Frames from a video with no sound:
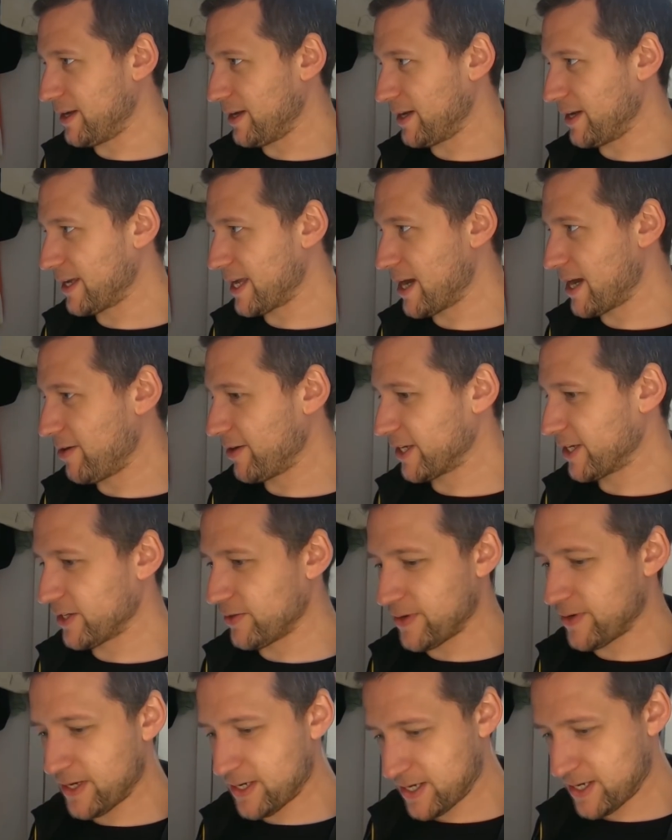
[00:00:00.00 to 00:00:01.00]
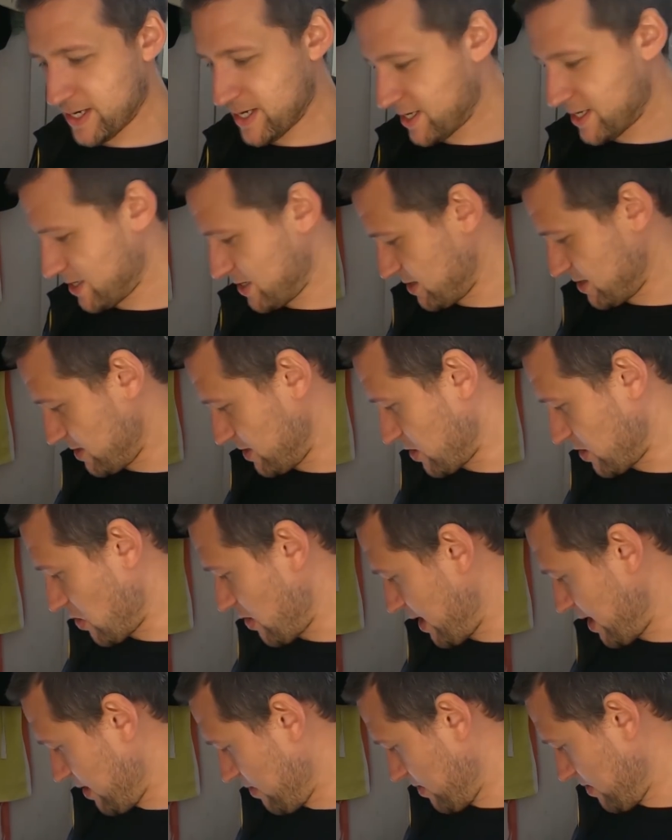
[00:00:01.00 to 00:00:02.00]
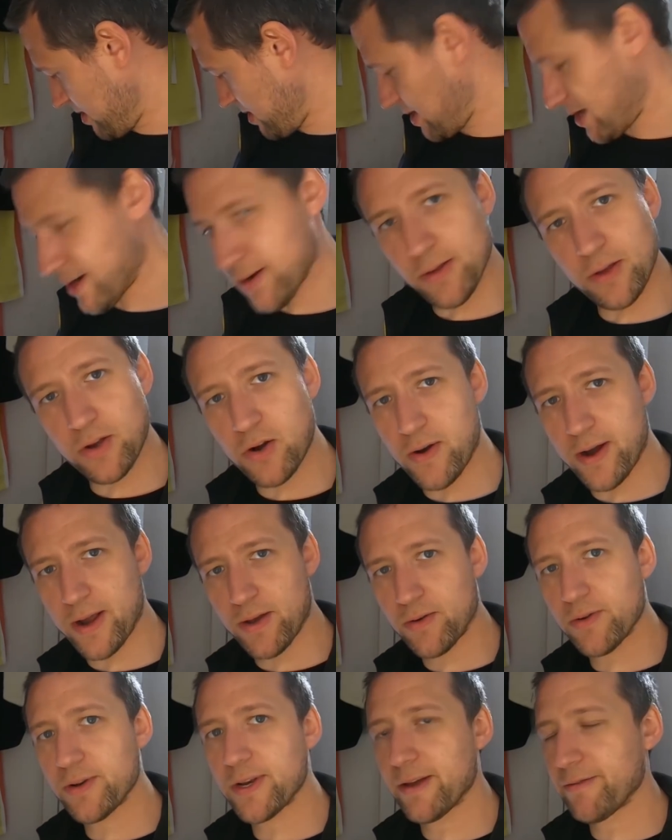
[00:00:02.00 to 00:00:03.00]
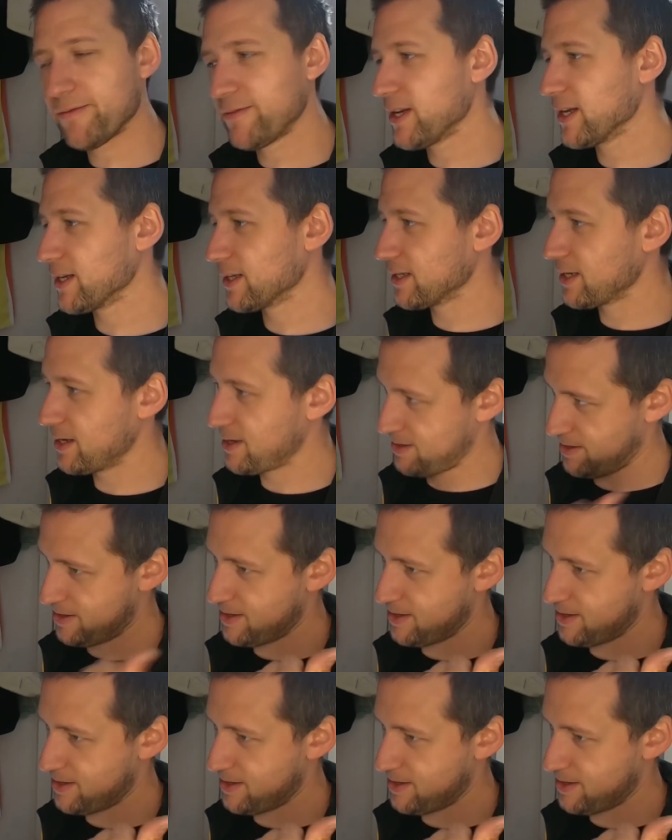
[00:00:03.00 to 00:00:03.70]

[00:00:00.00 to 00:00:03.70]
a character in The Crown. You know The Crown on Netflix?